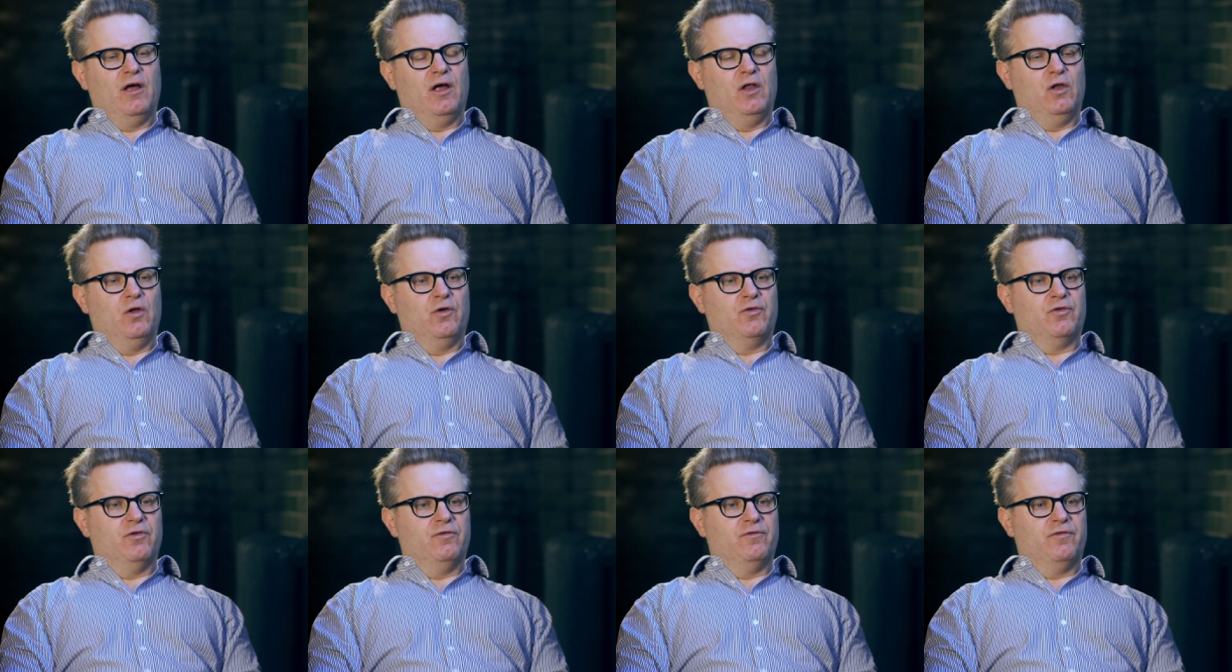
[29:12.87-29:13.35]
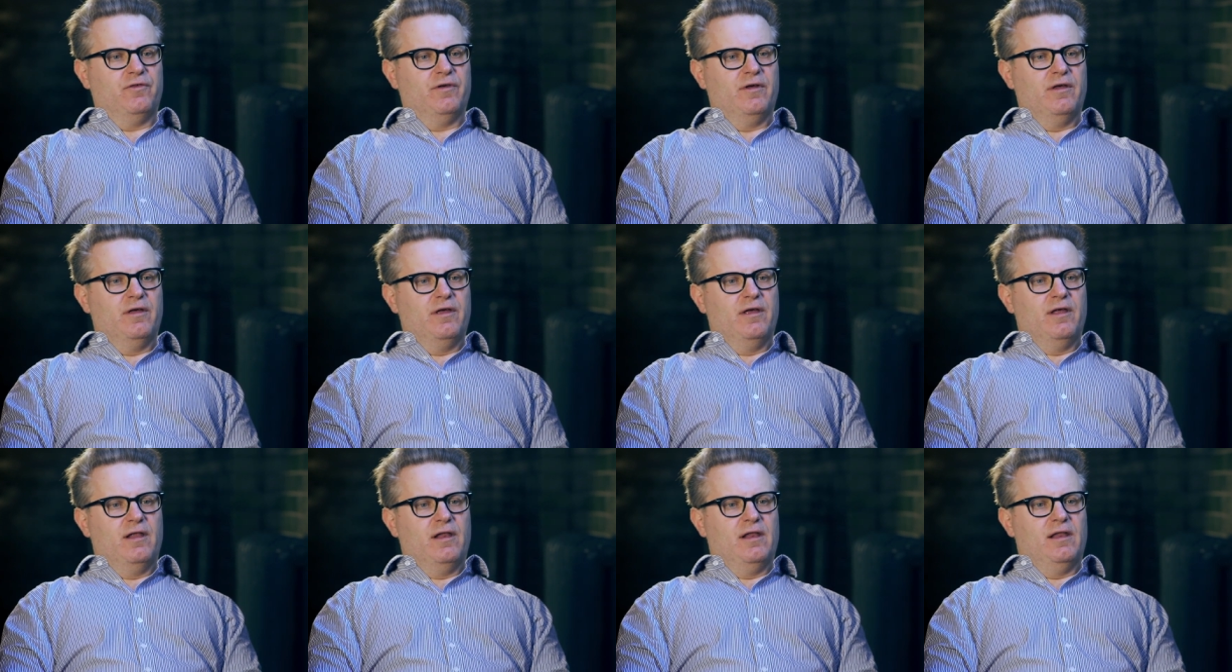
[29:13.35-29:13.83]
a lot of
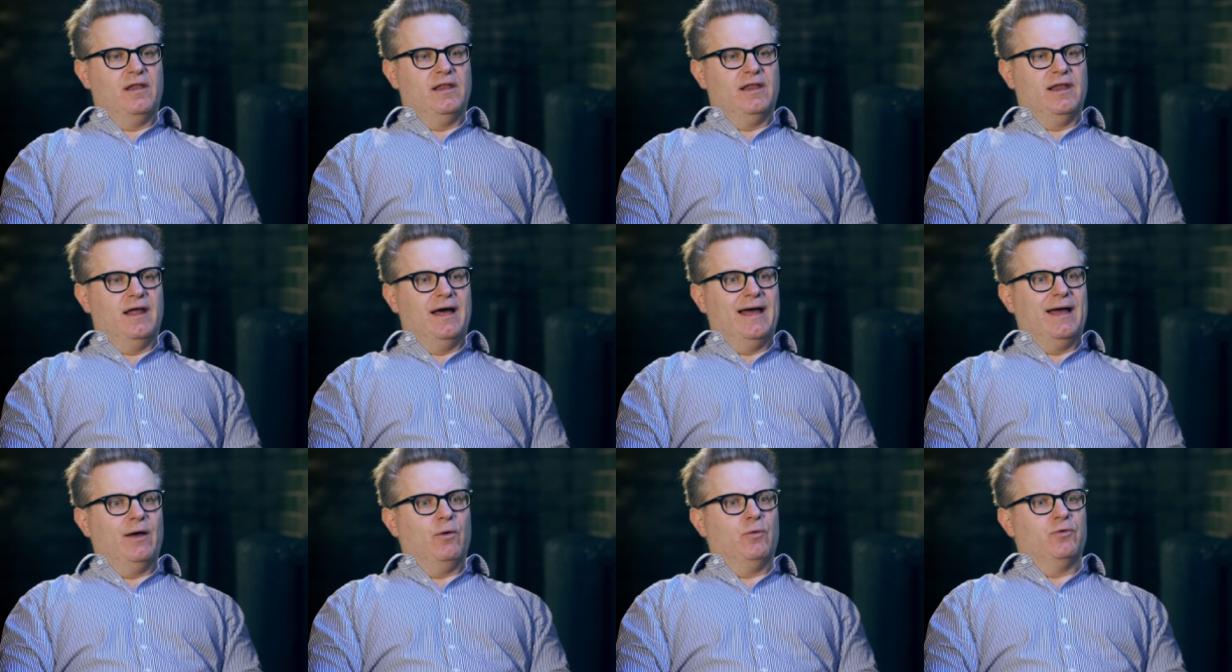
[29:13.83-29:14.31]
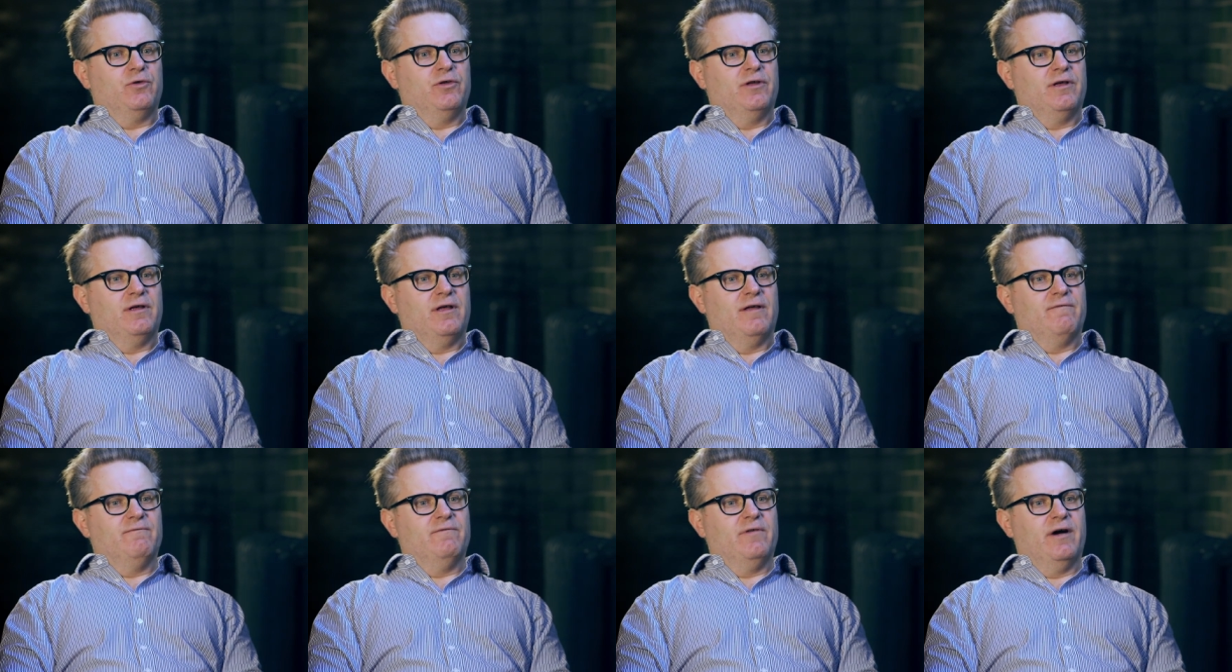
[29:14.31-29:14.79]
loud,
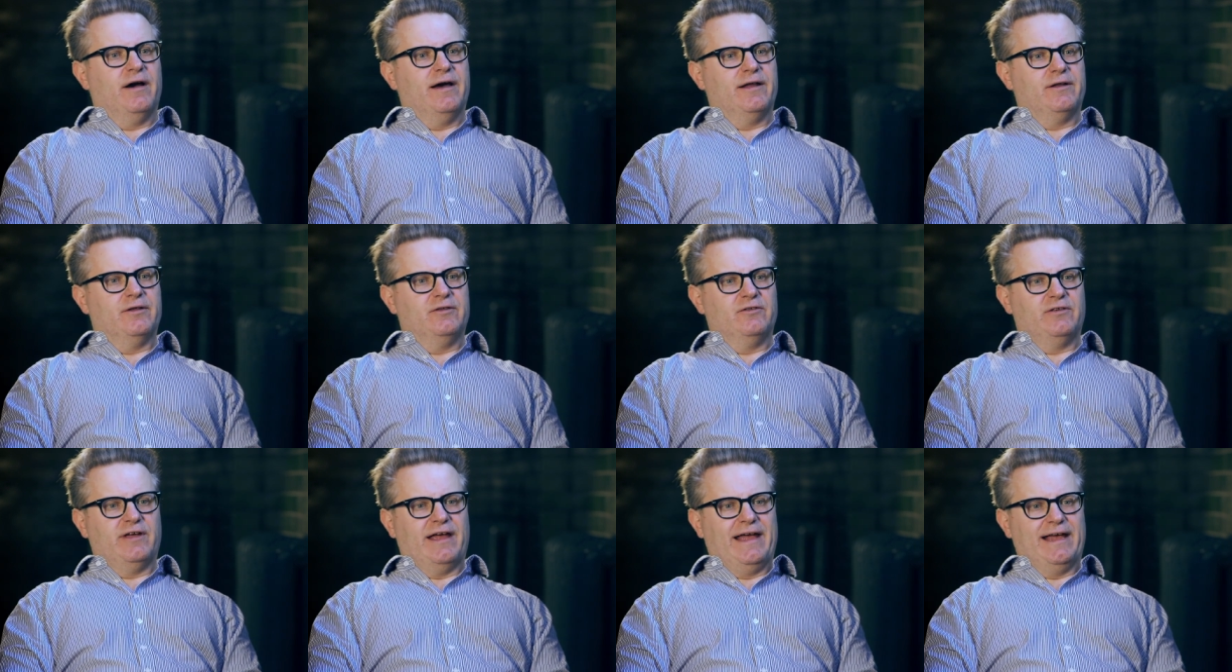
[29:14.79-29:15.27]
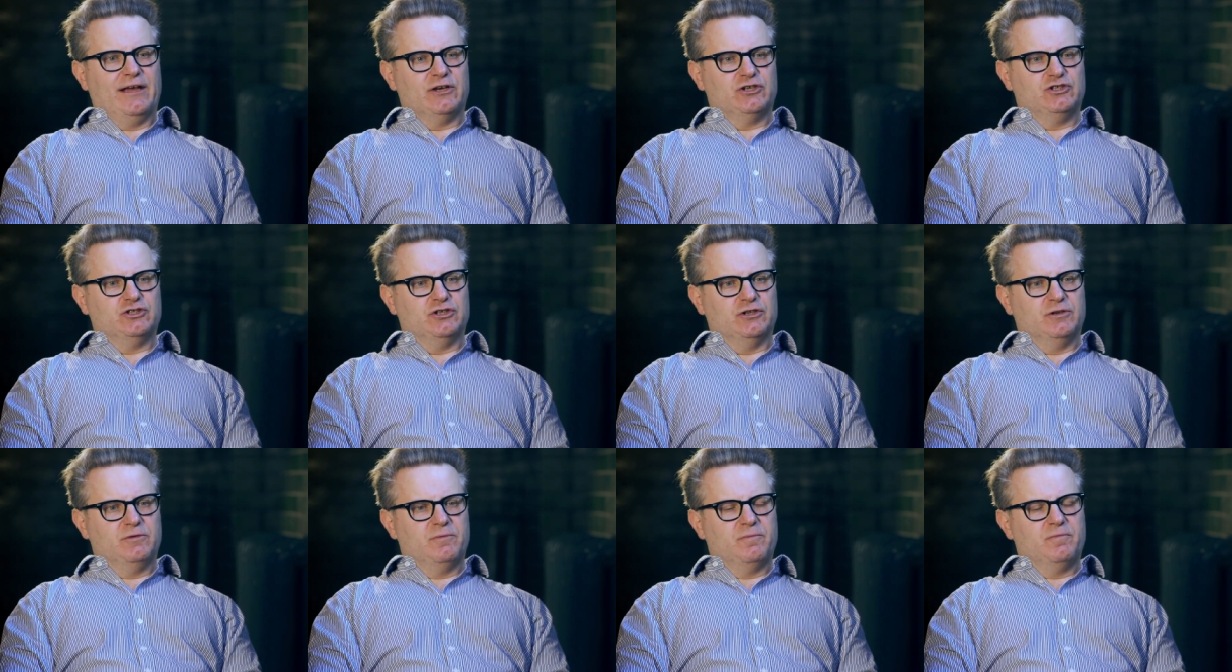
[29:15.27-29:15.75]
violent
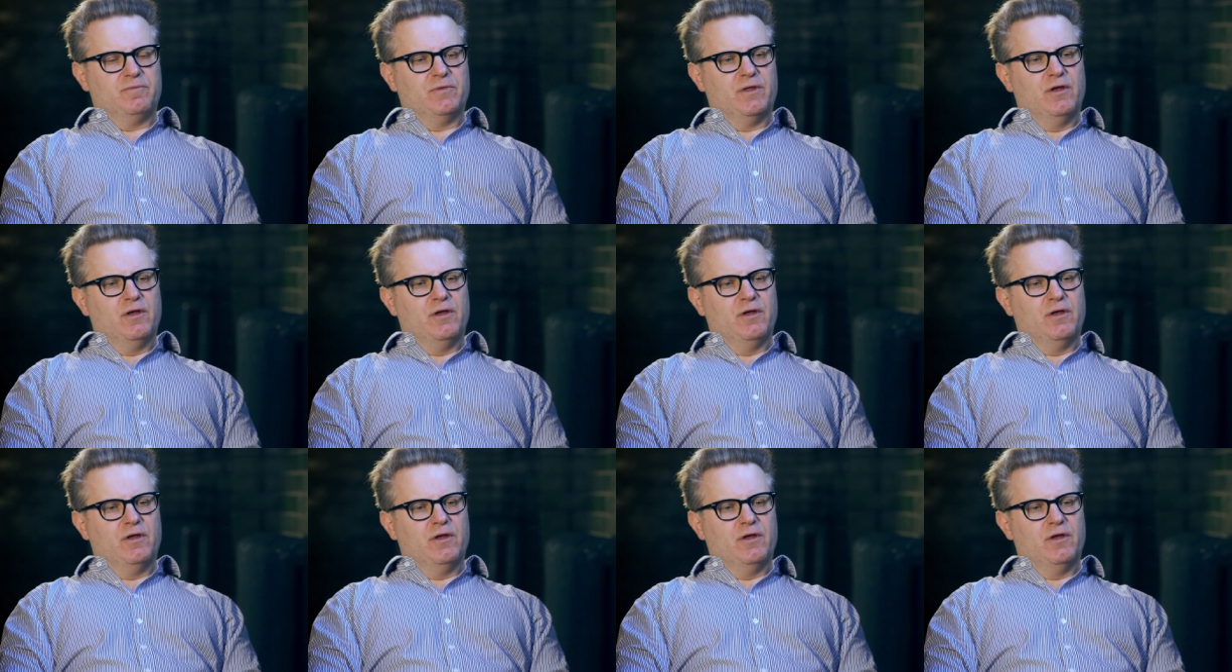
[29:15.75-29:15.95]
action,